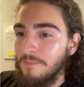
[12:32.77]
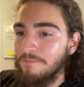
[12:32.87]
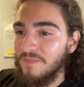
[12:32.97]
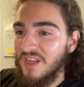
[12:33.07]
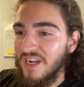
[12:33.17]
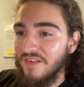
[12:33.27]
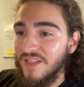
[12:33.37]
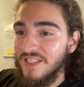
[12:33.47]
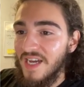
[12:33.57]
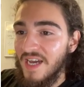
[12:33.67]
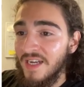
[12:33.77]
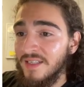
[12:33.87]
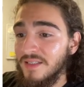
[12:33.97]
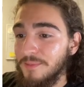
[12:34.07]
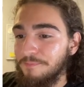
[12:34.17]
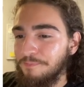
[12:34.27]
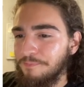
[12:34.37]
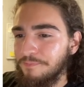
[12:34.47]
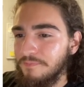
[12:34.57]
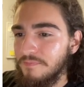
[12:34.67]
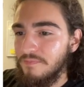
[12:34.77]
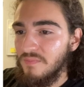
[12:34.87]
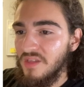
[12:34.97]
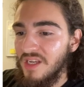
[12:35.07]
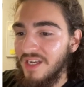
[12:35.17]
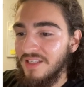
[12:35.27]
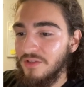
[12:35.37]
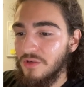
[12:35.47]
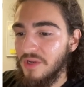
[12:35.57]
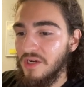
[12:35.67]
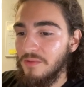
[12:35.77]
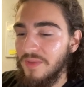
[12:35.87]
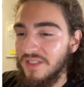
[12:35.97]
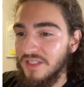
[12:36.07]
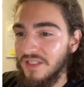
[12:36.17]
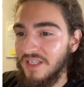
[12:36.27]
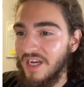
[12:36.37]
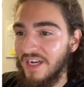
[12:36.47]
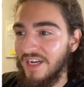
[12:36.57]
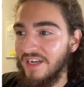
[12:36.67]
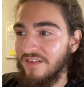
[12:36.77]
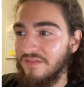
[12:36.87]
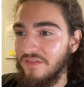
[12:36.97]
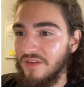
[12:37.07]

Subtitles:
And then I have the tags. And so here basically I have